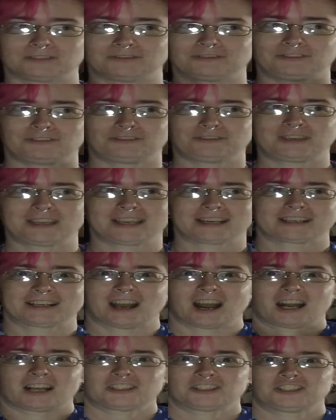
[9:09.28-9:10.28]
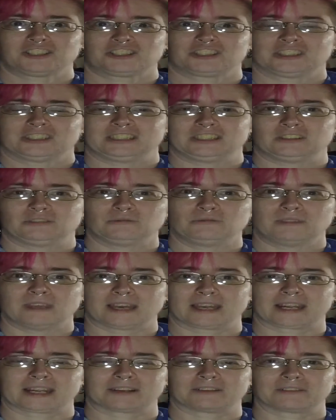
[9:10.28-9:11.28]
You, you can't consciously do
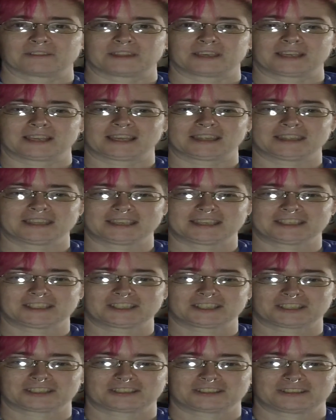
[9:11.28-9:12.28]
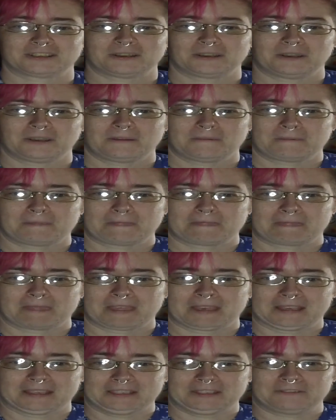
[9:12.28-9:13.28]
that, I don't think. I think it just.
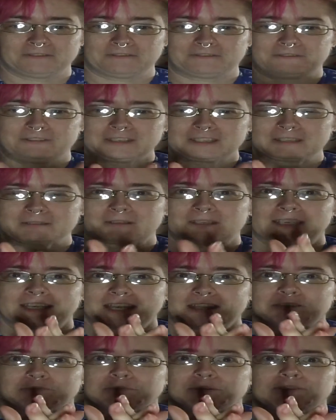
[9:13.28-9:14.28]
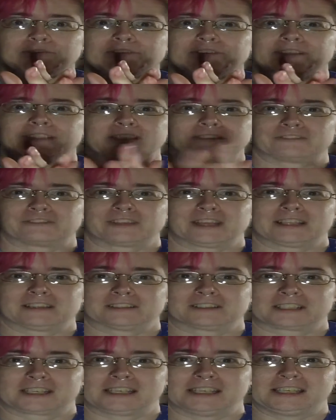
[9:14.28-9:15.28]
You fit together perfectly if you're that
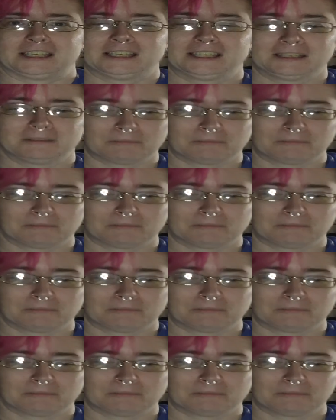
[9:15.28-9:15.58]
lucky.